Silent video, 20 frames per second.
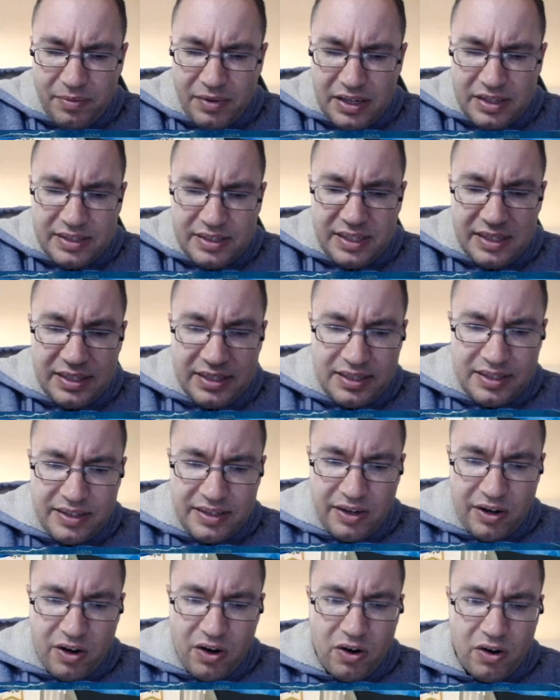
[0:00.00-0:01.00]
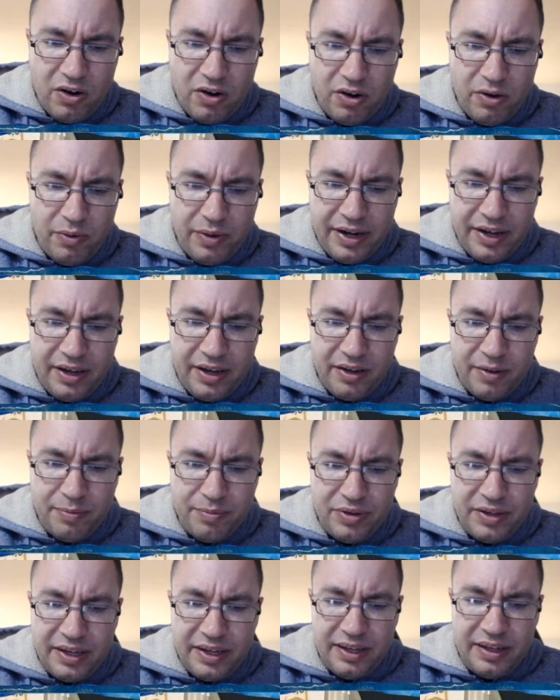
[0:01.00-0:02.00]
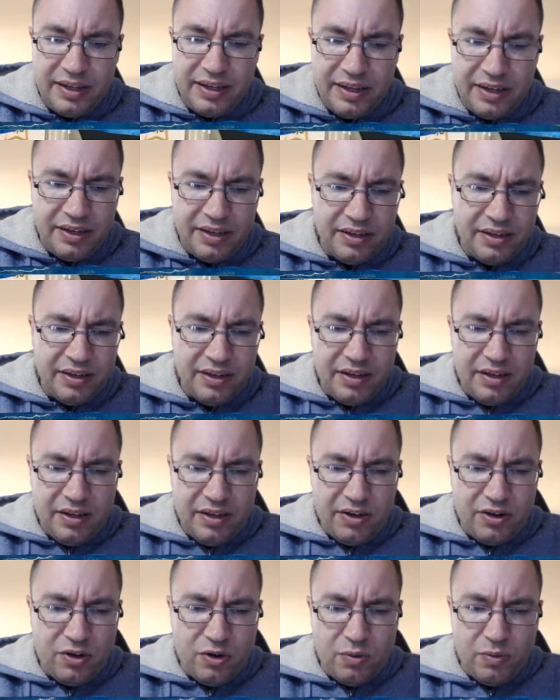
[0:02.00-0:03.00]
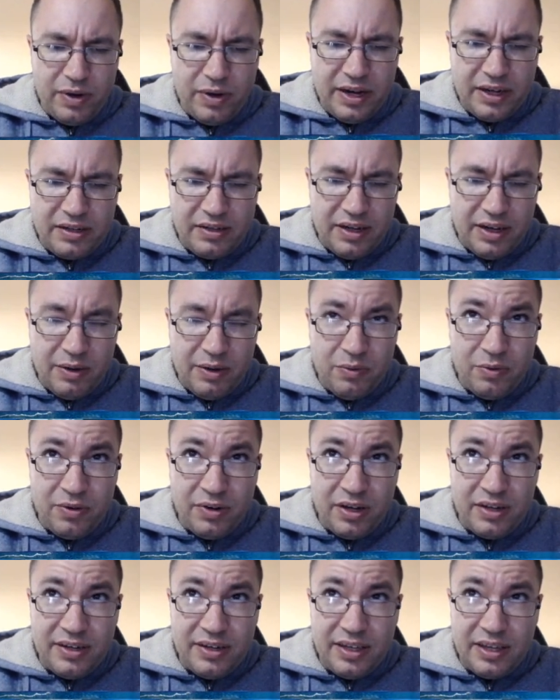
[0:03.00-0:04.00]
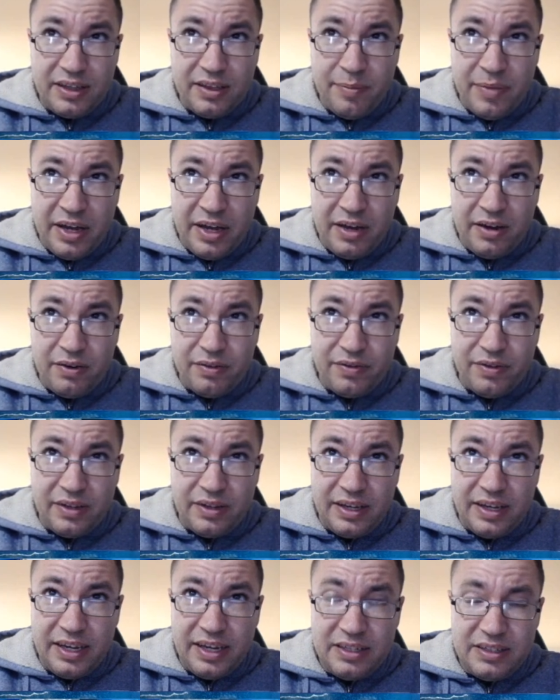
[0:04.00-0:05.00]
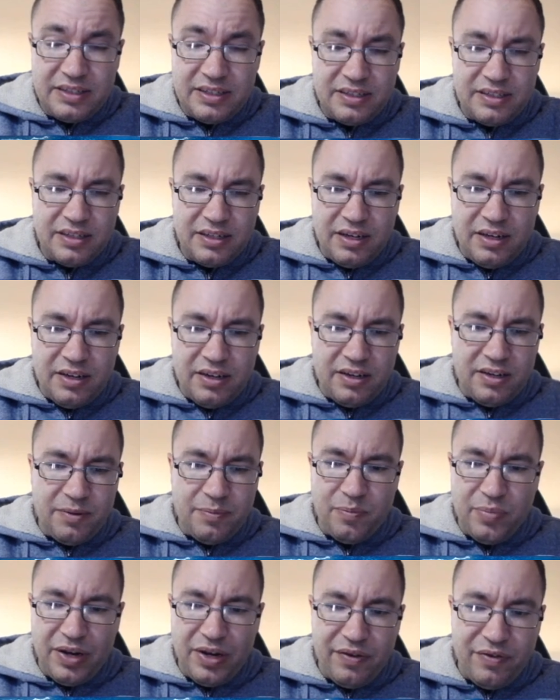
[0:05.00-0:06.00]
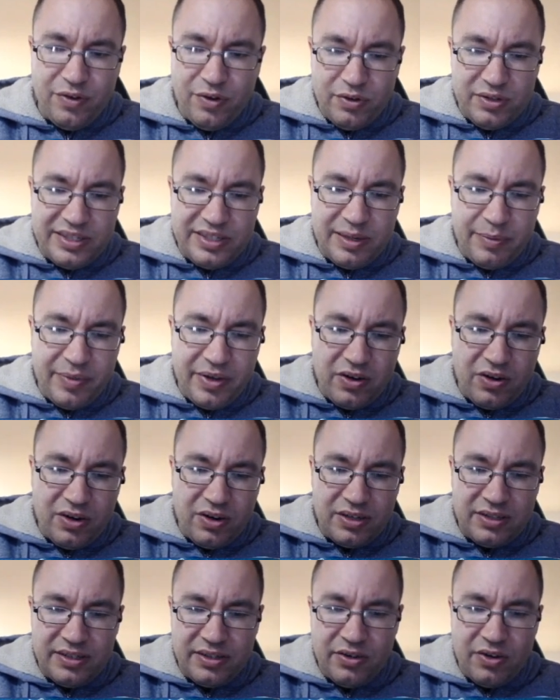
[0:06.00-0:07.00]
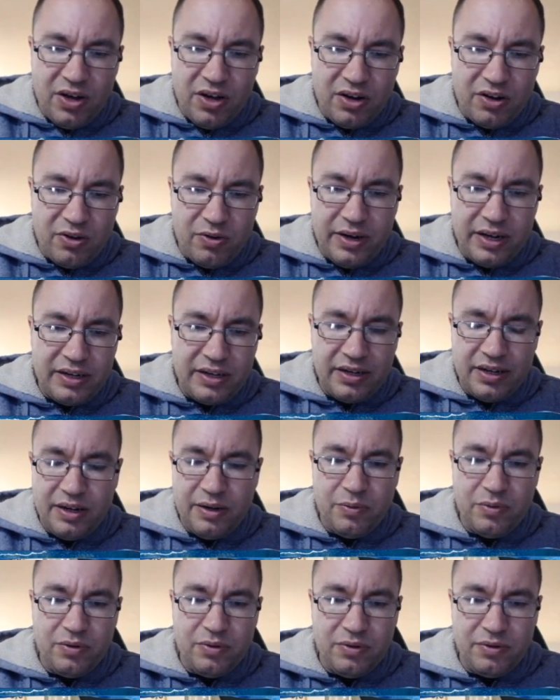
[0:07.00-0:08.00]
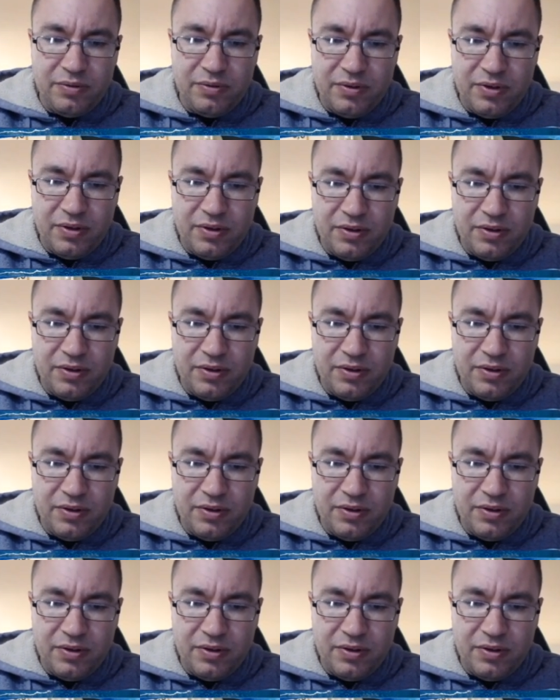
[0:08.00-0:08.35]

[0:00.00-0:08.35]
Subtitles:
Since they are already completely correct, I will not take them out of the case. But if you do send me cards and they're not correct, I will